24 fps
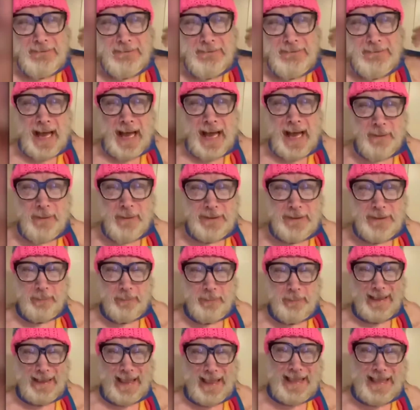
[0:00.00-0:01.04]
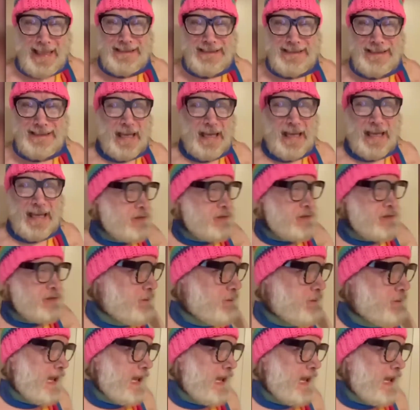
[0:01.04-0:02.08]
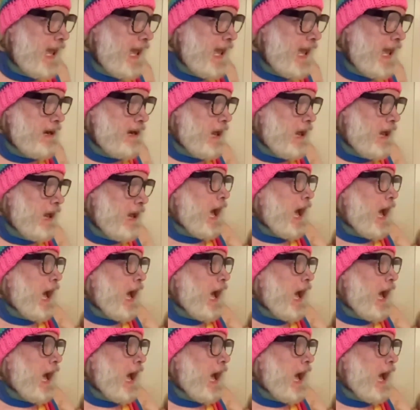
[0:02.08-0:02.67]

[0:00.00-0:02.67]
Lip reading: I went to bed last night and she was ahead.